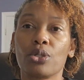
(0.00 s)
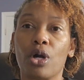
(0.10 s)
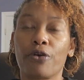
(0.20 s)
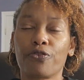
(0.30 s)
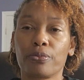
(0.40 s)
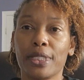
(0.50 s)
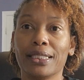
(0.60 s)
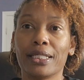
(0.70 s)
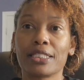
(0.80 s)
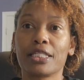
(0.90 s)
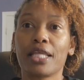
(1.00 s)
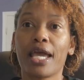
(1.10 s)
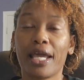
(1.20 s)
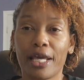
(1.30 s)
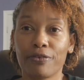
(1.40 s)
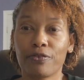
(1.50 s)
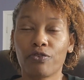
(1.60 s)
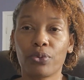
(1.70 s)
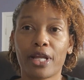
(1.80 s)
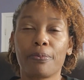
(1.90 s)
offer me less than half
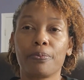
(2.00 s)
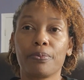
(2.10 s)
of what I